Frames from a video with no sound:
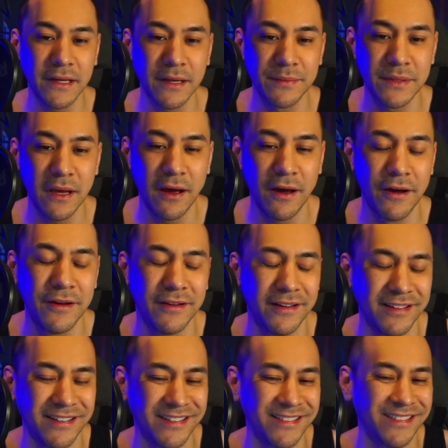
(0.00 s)
comes up. Oh.
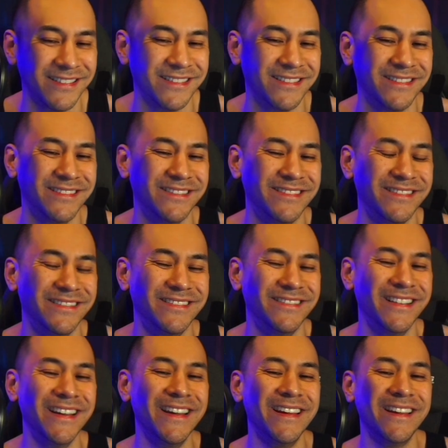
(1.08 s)

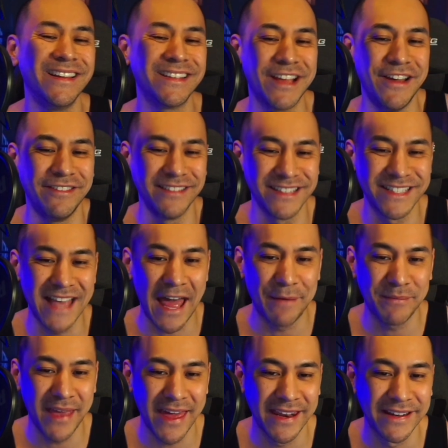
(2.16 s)
So we Zap
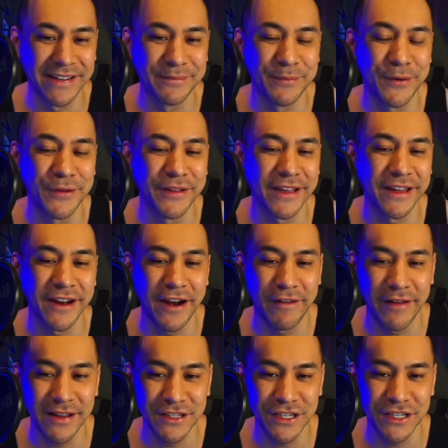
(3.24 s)
Cannon and Empoleon. All
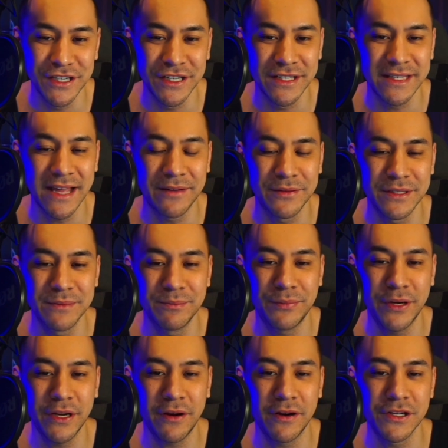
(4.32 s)
right, GG's. That was
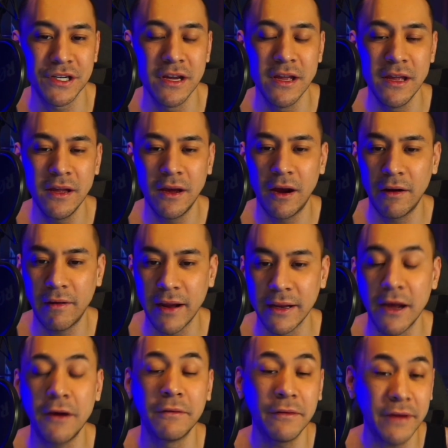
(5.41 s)
pretty harsh. All right.
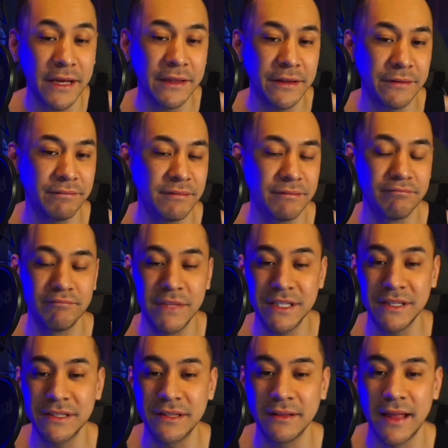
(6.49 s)
Oh, okay. This
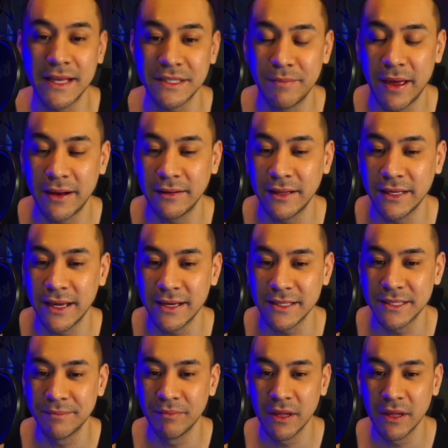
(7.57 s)
is the last battle, I guess.